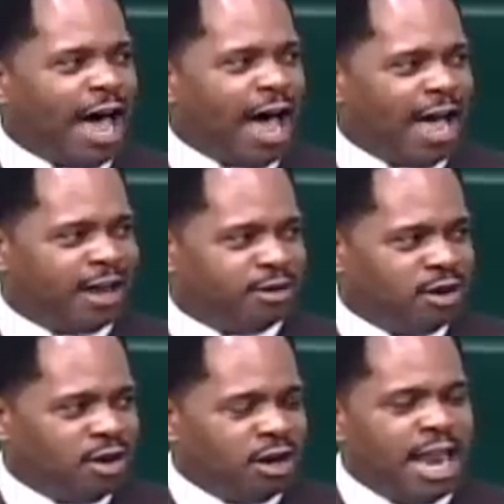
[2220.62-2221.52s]
died,
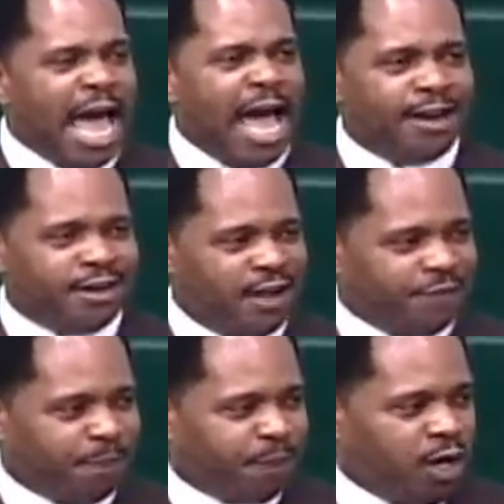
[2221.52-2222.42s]
land
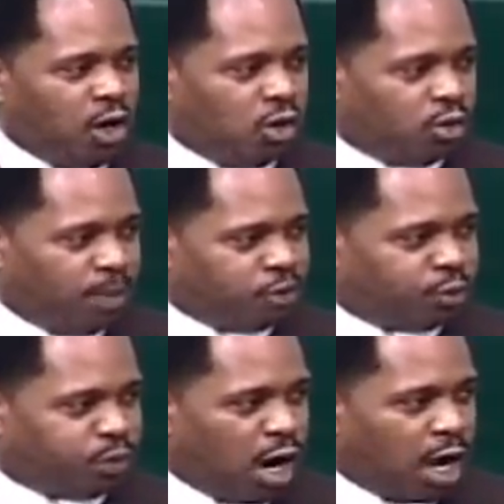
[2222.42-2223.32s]
of the
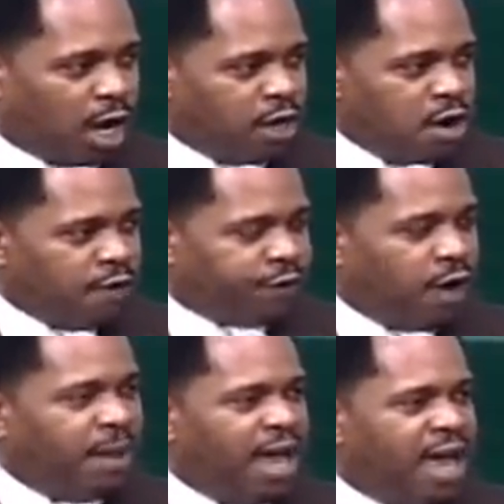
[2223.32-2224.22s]
pilgrim's pride.
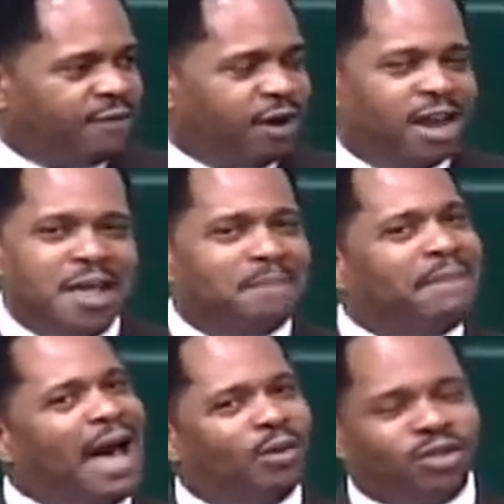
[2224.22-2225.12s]
From every
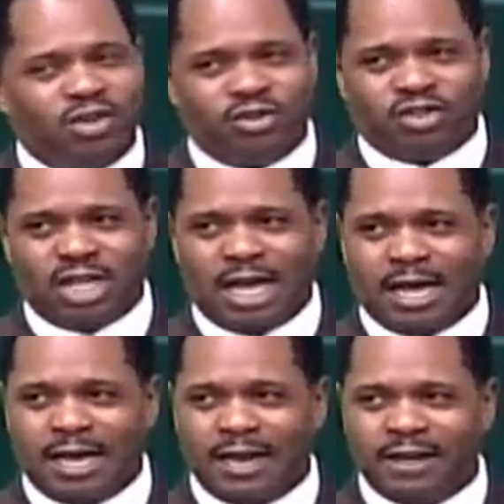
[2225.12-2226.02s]

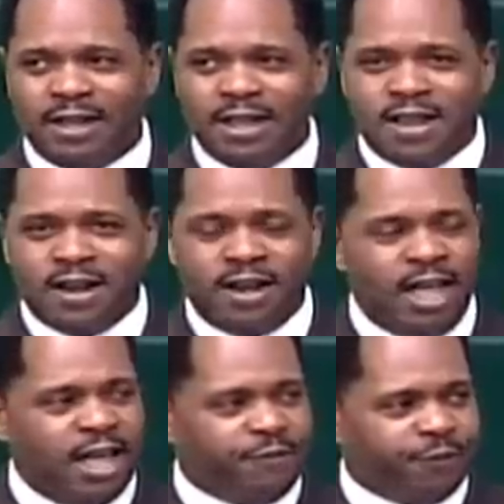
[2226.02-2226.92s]
mountainside,
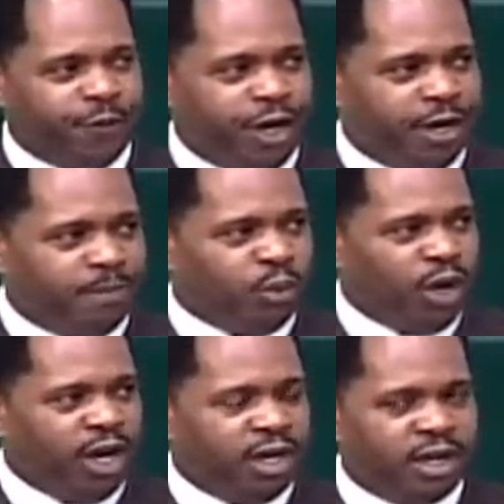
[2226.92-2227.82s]
let freedom
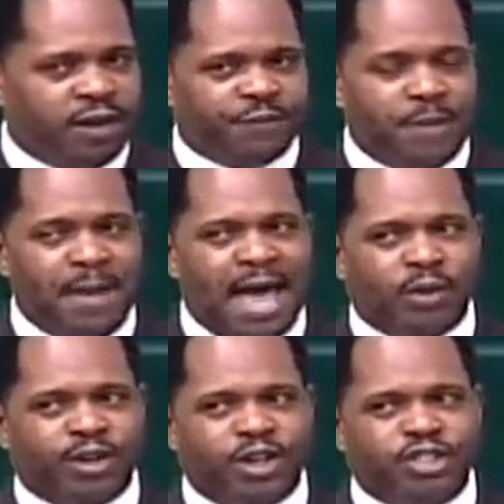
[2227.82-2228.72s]
ring. And if
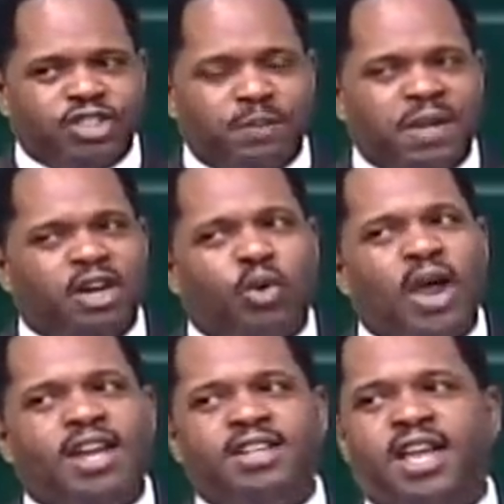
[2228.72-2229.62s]
America's to be a
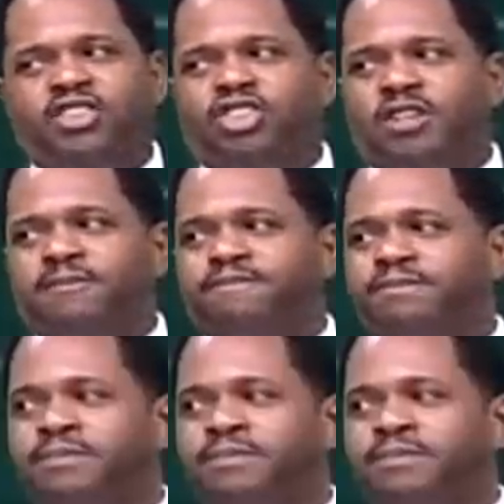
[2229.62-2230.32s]
great nation,